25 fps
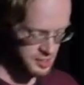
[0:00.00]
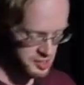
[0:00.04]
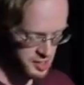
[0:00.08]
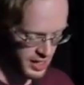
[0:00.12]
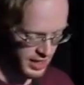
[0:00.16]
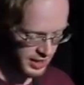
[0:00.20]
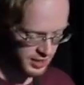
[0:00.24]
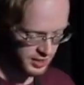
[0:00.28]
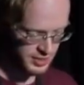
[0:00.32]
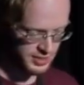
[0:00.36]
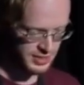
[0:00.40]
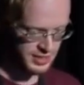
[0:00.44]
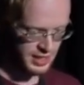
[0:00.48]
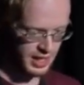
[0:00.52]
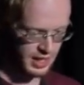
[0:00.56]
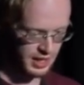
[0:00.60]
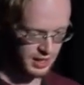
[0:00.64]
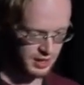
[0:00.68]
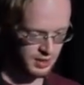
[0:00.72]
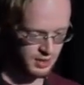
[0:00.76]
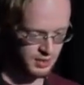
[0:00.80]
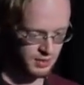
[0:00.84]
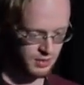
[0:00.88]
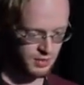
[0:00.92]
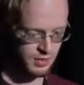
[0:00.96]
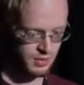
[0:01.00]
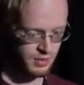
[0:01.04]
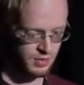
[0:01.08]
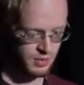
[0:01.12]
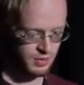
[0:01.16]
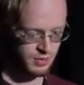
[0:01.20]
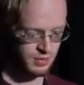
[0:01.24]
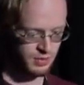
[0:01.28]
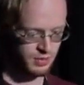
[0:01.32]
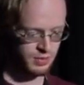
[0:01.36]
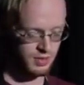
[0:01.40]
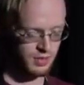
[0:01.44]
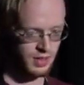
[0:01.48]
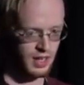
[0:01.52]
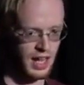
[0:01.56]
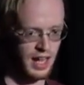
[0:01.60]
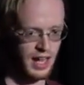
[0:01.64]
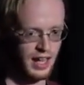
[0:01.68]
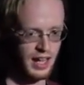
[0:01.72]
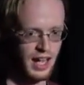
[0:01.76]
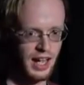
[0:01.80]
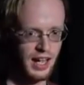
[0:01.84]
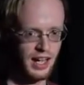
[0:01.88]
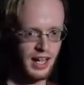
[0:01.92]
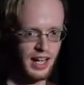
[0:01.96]
I could say,
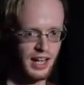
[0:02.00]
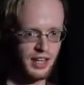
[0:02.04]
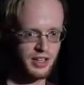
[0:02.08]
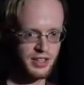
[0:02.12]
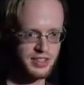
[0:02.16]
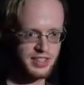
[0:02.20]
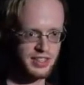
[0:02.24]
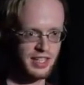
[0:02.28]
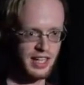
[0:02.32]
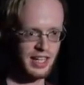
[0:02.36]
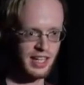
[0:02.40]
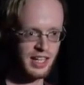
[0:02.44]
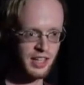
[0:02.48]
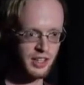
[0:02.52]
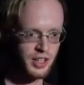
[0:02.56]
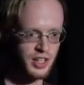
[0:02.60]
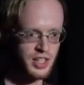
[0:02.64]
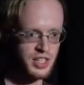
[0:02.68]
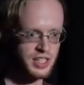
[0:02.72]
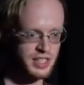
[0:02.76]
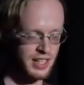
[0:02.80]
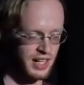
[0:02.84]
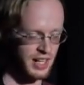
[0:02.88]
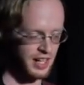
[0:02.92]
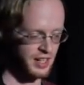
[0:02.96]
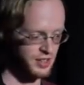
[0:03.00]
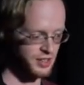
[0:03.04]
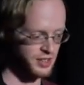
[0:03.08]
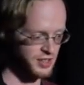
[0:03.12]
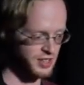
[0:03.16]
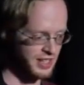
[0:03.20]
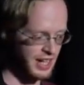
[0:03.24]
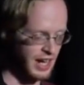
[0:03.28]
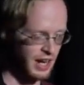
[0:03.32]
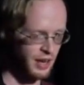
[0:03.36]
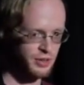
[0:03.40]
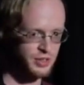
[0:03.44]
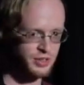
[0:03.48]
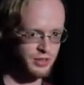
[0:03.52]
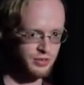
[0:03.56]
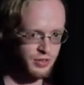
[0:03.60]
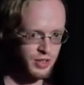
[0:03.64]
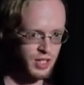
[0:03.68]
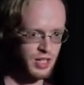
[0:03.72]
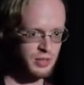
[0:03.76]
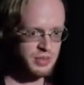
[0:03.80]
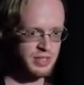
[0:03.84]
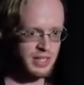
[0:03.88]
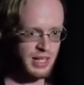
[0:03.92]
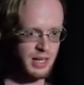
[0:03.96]
I, I could say English, and I use nouns and
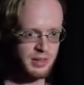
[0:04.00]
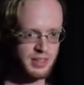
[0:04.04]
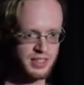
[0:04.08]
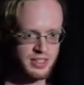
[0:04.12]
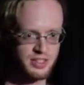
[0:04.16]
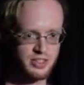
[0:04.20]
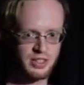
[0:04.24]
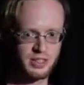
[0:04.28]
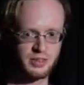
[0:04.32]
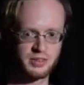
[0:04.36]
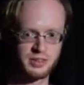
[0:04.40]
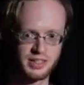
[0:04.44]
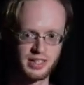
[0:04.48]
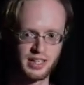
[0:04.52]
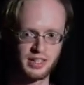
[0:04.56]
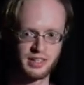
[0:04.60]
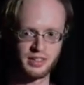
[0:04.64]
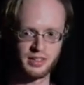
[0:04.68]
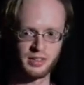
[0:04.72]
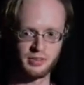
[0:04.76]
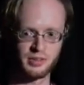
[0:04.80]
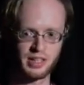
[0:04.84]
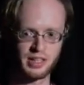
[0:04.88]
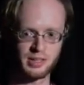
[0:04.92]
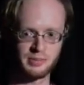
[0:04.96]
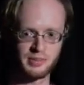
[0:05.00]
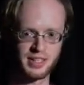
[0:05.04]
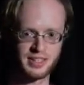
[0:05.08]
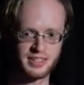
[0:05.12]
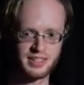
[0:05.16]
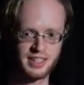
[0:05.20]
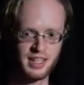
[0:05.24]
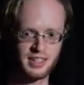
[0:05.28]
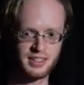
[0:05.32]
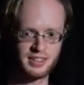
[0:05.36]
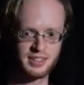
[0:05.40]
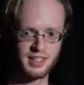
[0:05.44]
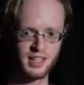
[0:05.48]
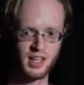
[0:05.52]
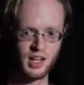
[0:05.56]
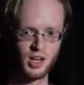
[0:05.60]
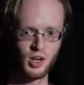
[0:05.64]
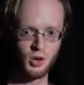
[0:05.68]
verbs, and I string them together in a way that makes sense,